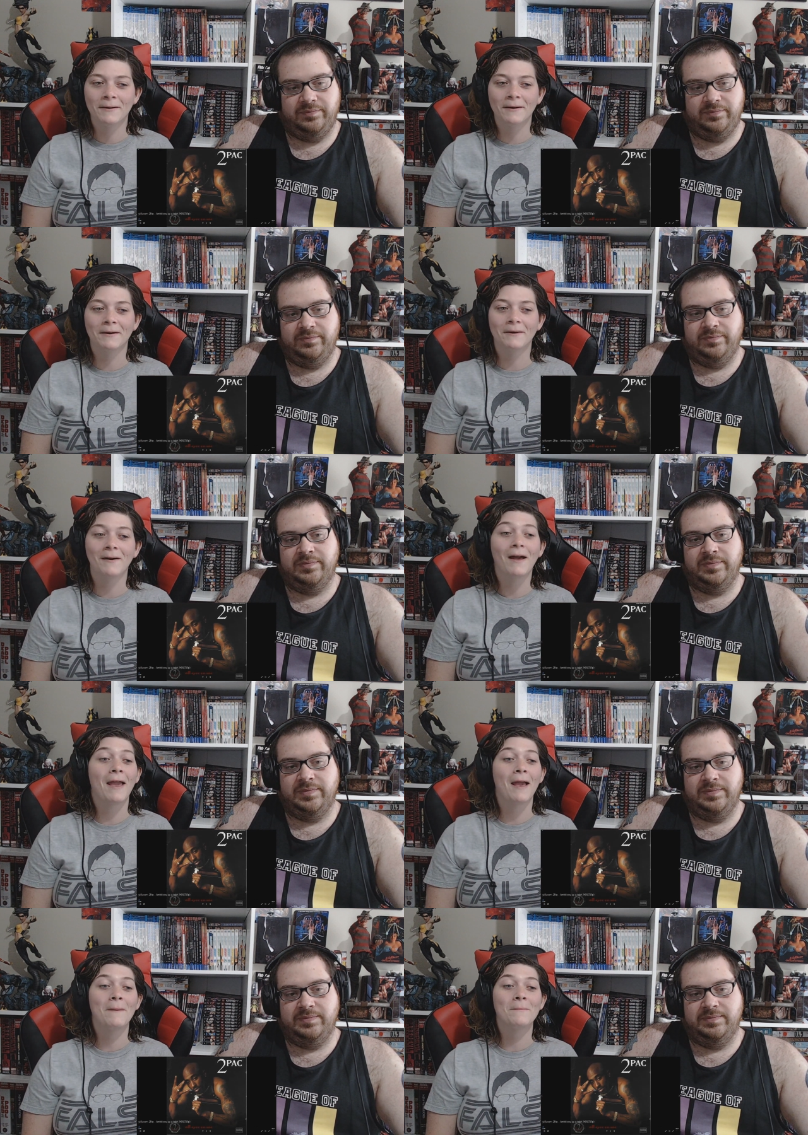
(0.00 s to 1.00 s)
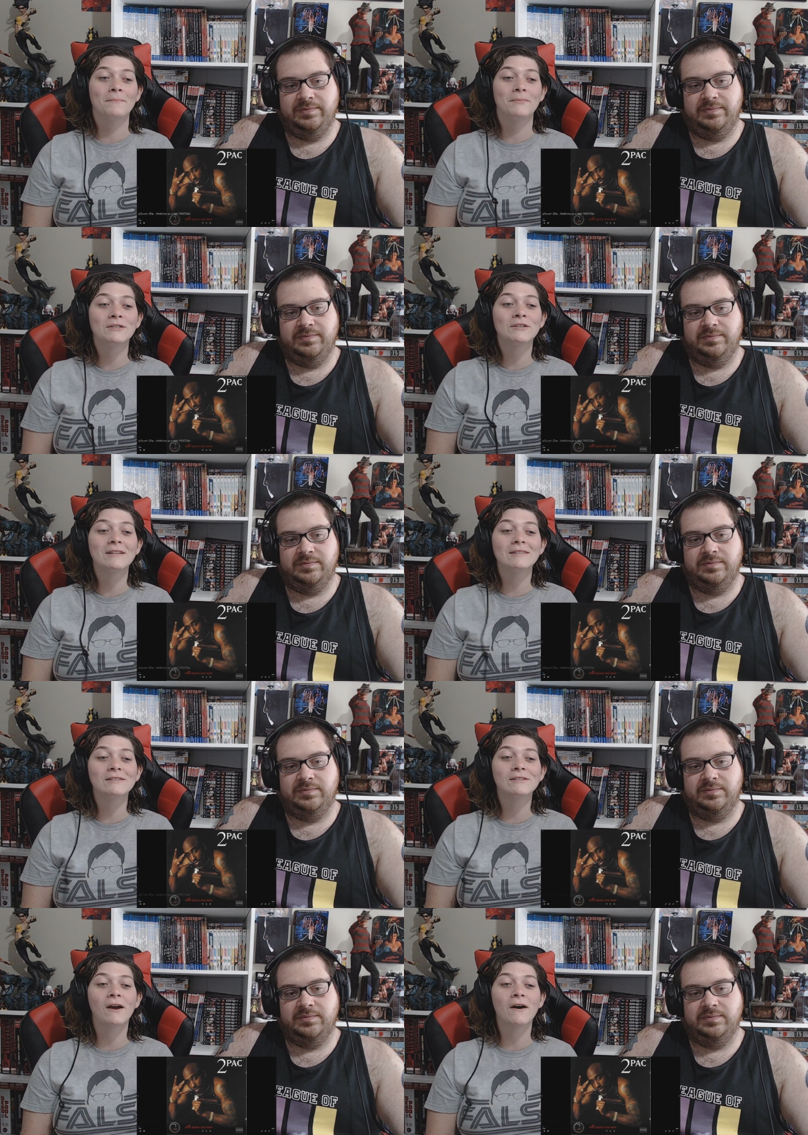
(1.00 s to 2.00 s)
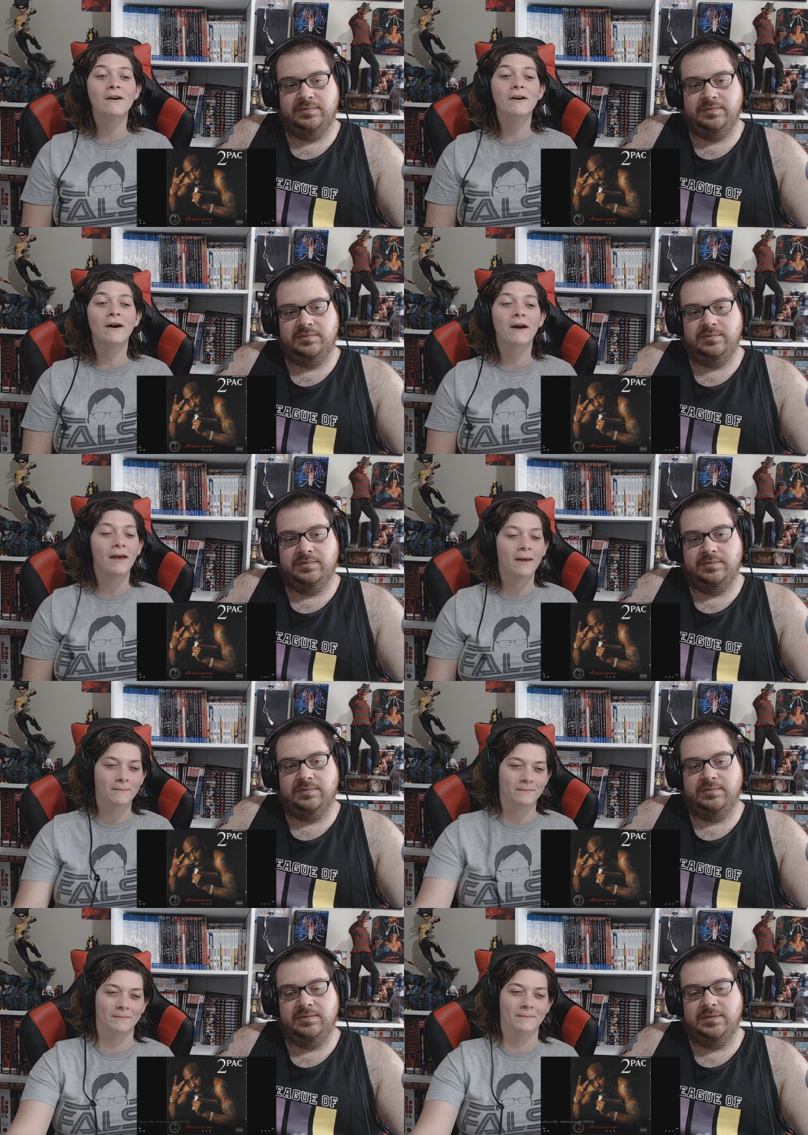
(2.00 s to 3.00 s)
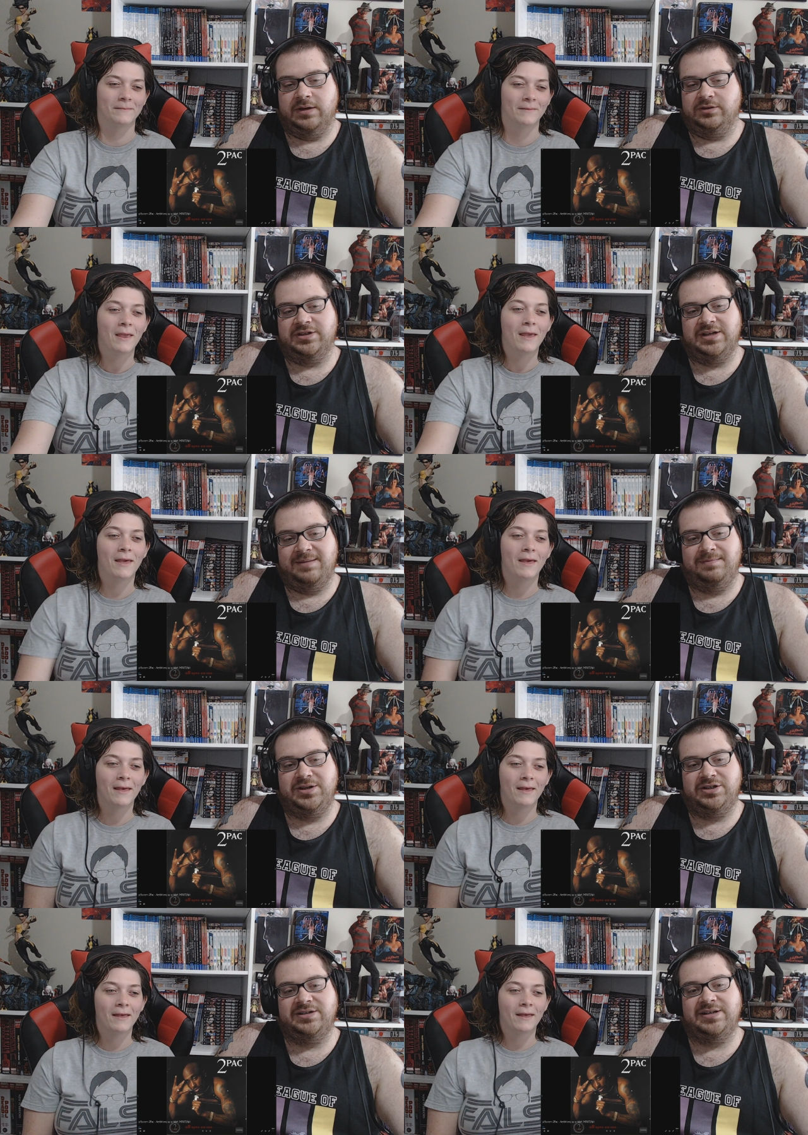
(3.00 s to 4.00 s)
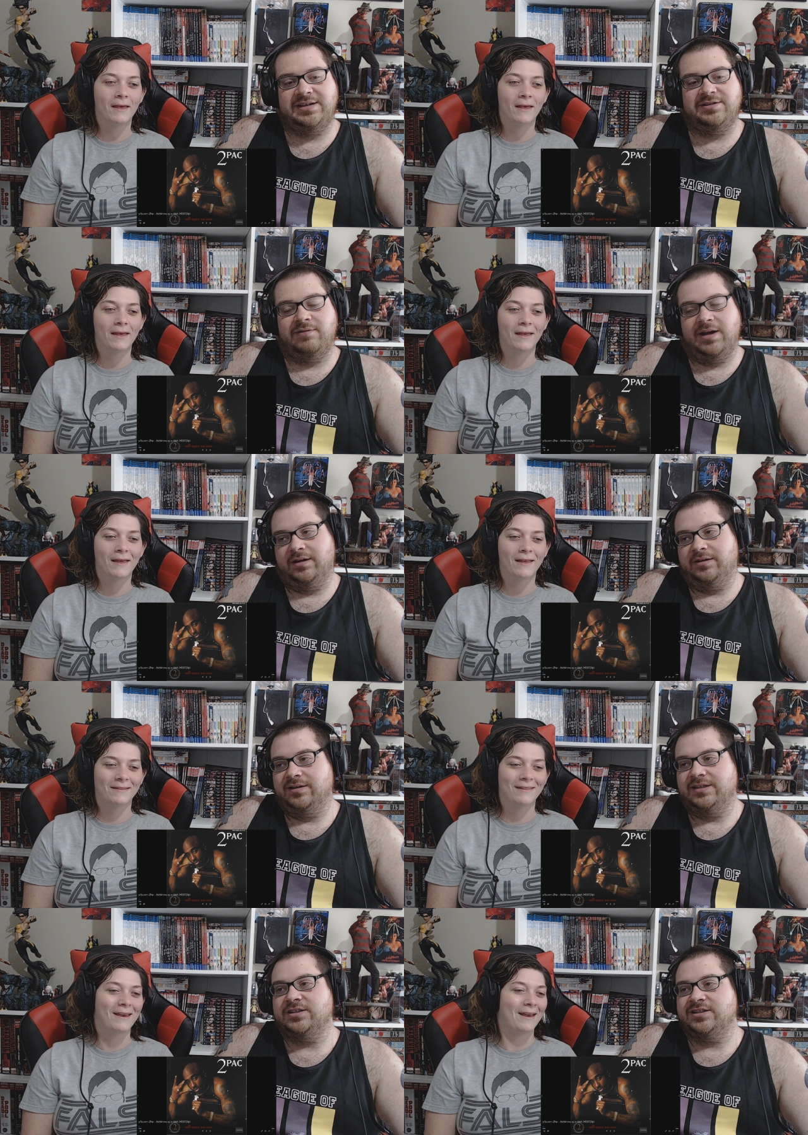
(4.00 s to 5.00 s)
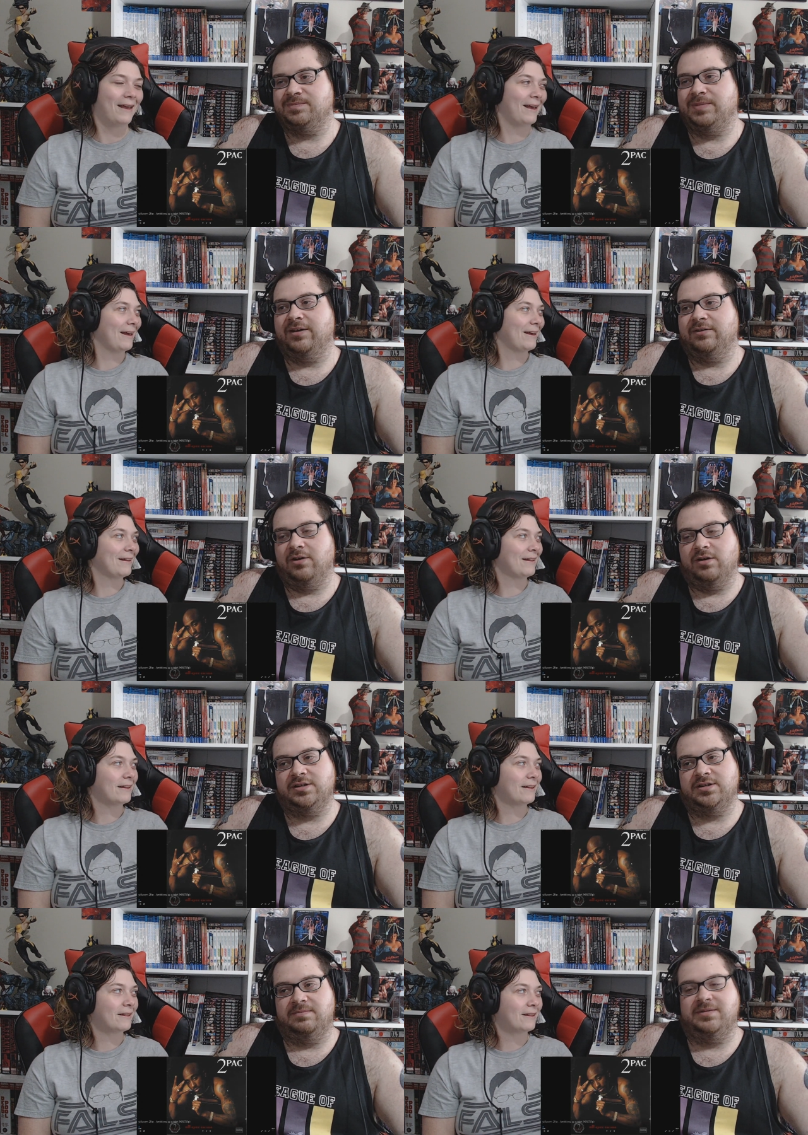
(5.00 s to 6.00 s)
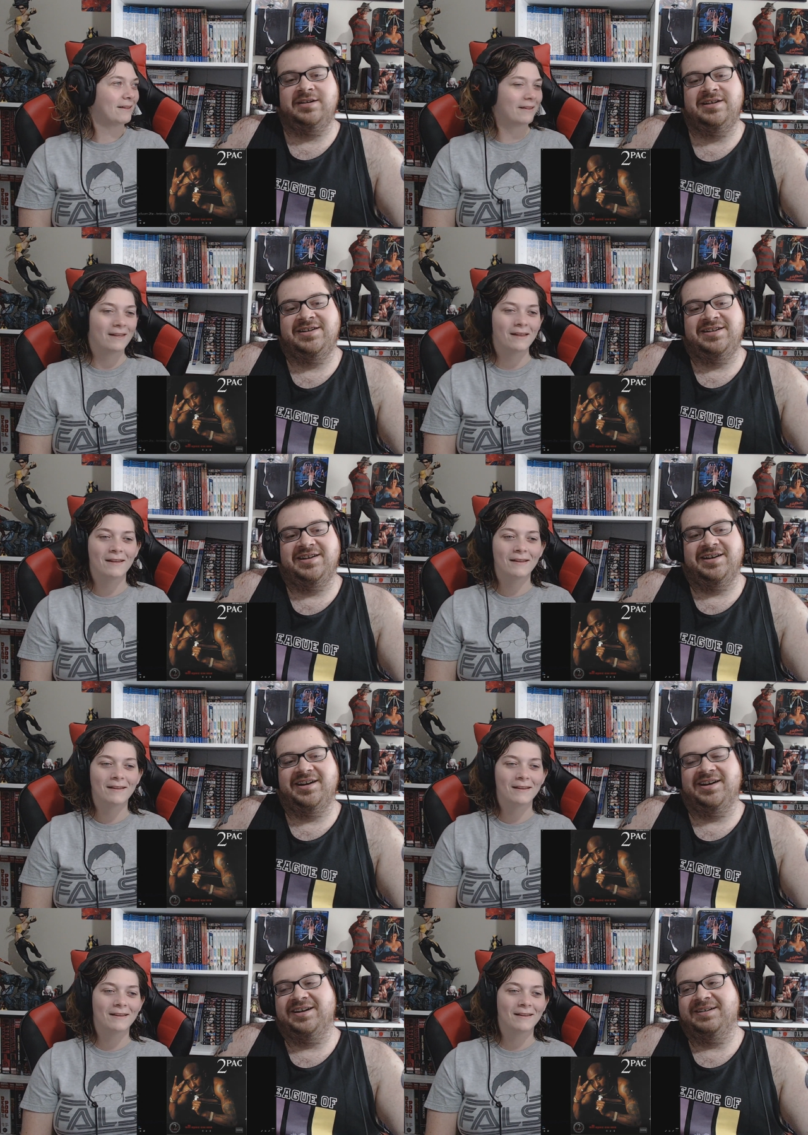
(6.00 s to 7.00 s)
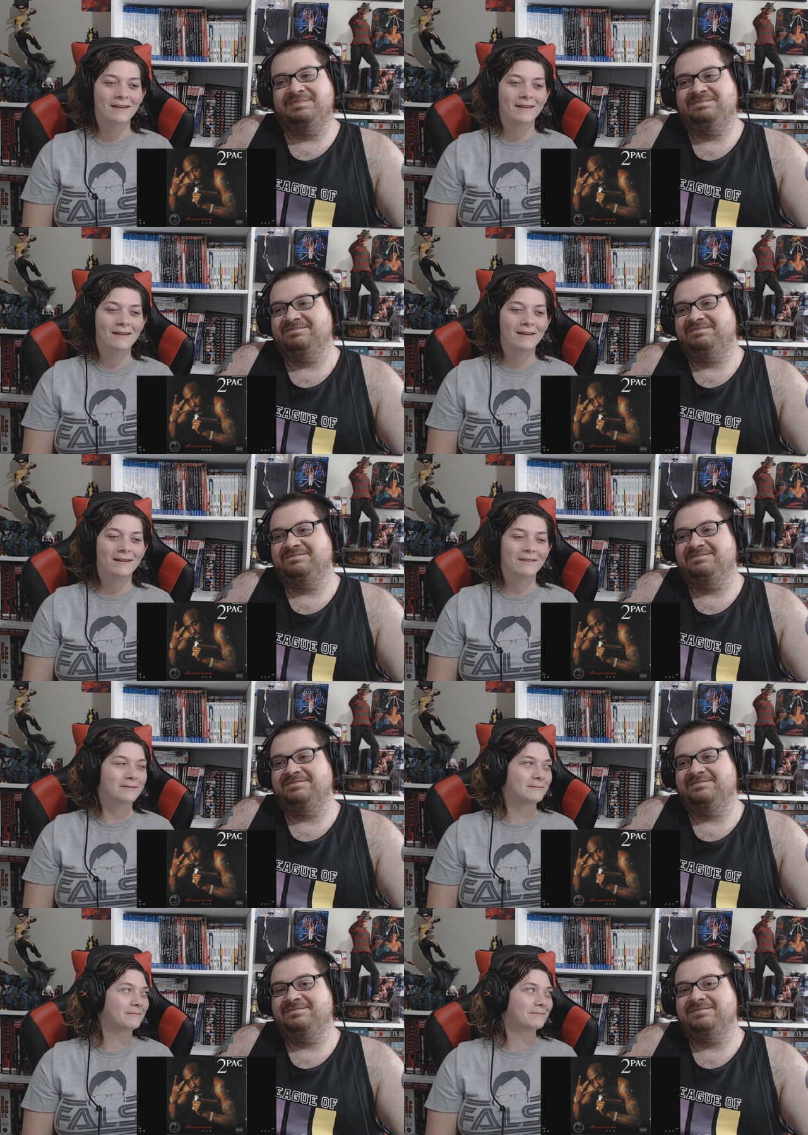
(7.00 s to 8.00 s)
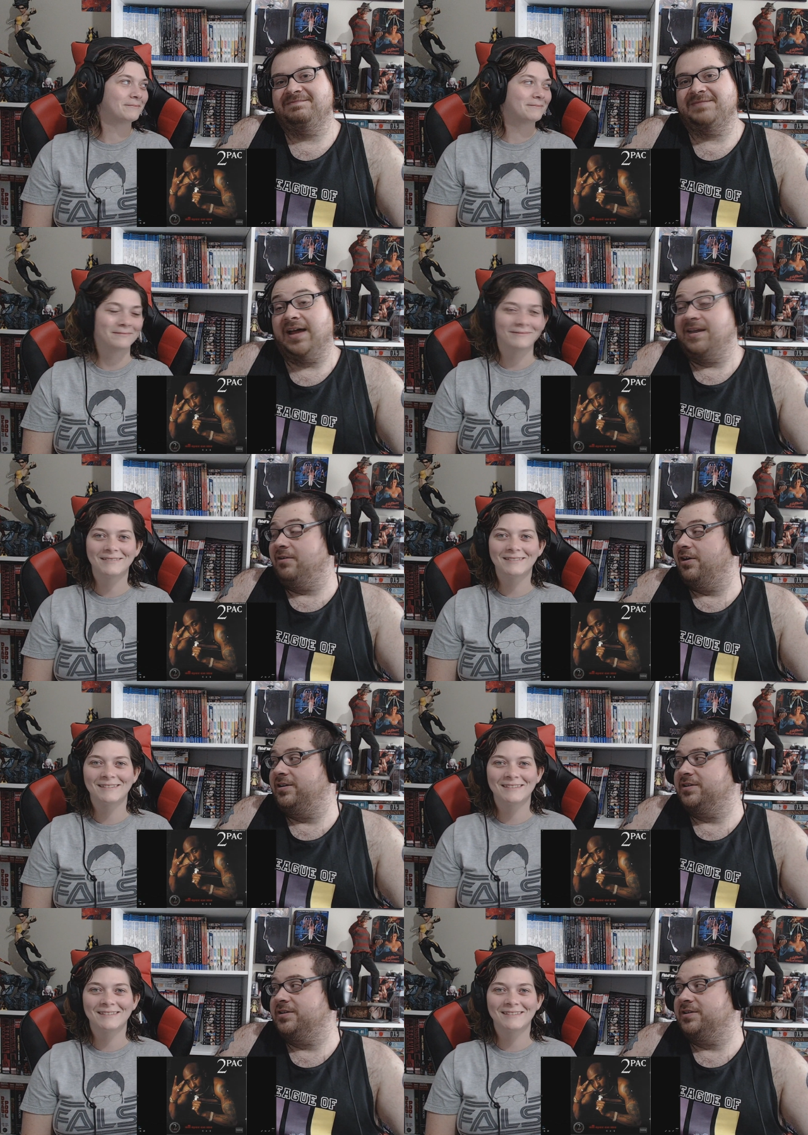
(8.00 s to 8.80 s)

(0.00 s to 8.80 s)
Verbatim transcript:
Speaker 1: uh, ambitions. Uh,
Speaker 2: mm. not just Ambitionz Az a Ridah. It's nah. just spelled awesome. Um, I never heard